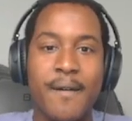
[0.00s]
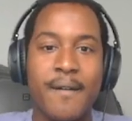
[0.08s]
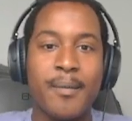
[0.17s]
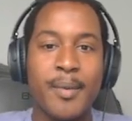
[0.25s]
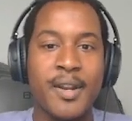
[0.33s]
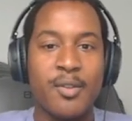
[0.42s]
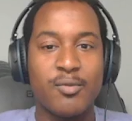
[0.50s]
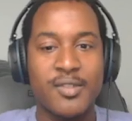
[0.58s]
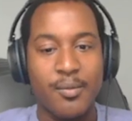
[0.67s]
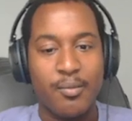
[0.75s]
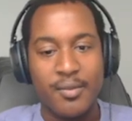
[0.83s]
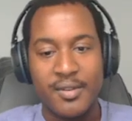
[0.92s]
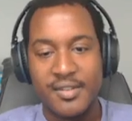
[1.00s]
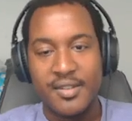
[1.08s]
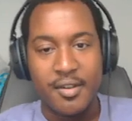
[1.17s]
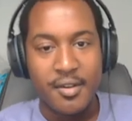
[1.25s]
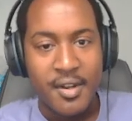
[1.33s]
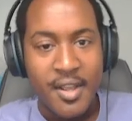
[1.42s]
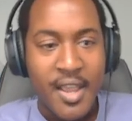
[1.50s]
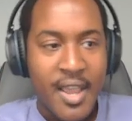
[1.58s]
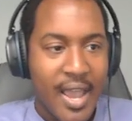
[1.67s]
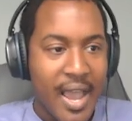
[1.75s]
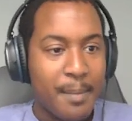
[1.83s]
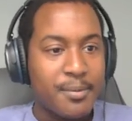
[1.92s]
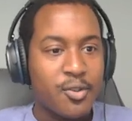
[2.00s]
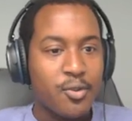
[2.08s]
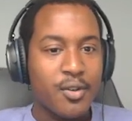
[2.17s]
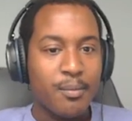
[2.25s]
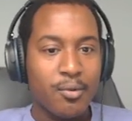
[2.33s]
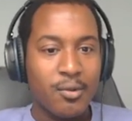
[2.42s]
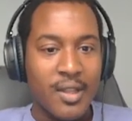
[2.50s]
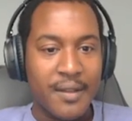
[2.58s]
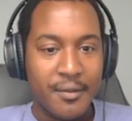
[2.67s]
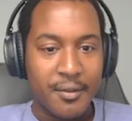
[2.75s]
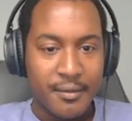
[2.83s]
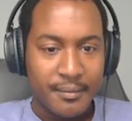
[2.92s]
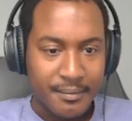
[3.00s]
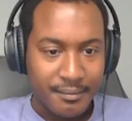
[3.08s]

Everybody was up, what is good? Episode number 11.